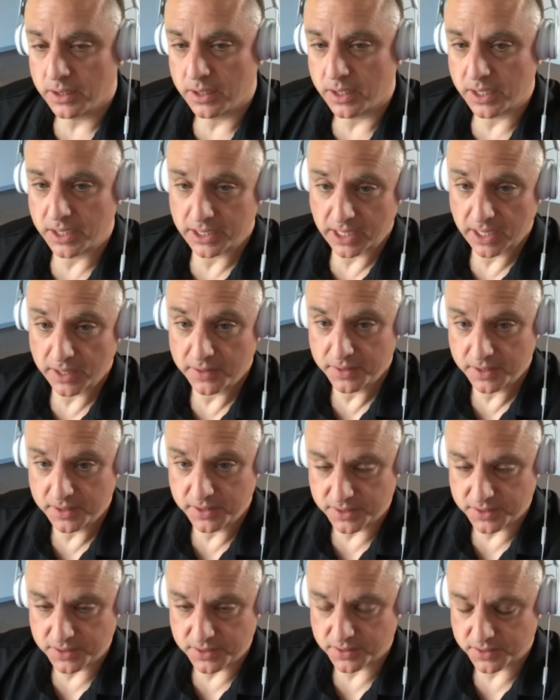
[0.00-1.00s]
and again,
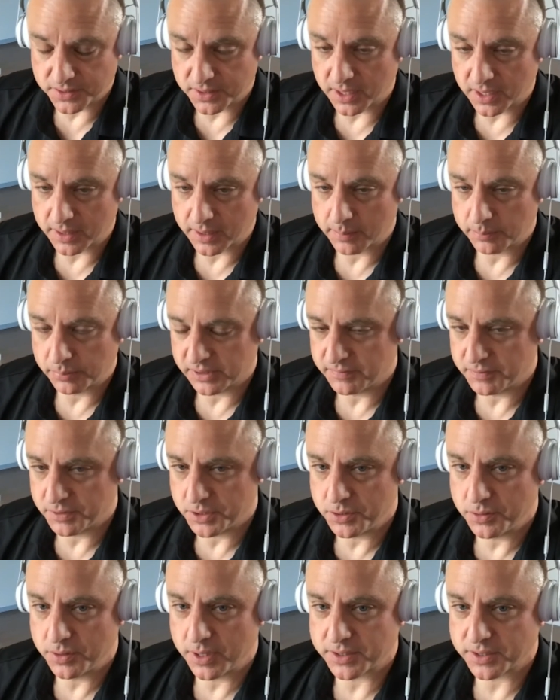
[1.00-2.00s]
this is, I believe, the
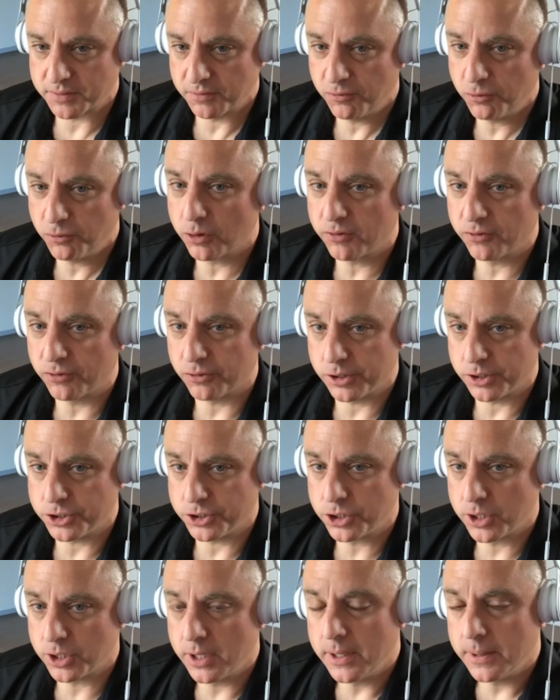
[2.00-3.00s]
2004
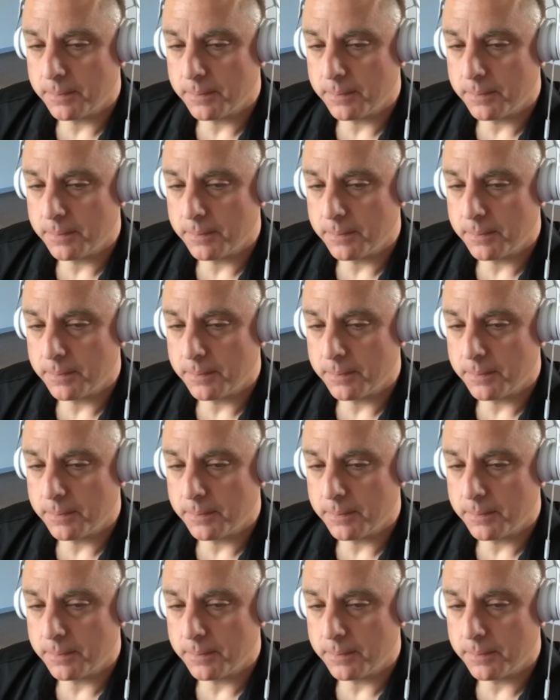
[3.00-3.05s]
footage,